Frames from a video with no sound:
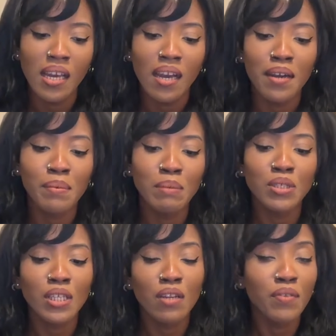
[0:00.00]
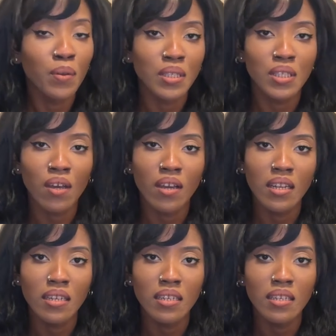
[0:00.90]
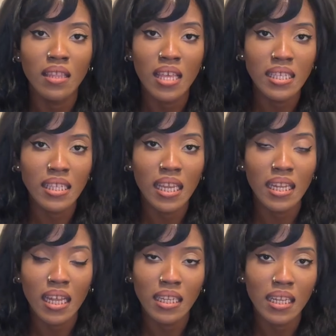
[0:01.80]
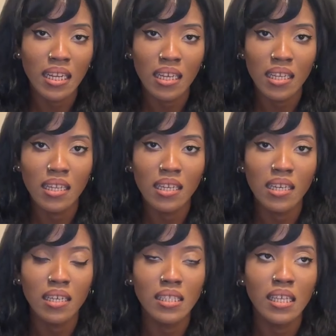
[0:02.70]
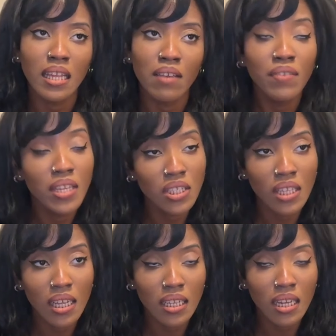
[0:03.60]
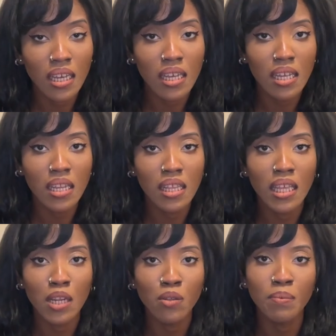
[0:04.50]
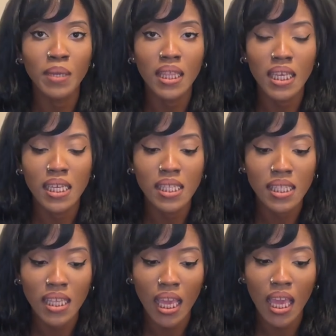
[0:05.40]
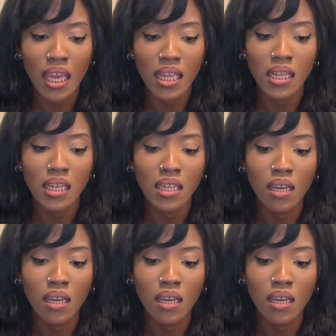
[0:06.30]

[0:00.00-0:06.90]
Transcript: I'm just gonna focus on this and Dan Da Dan until I finish Dan Da Dan, and then it'll be this and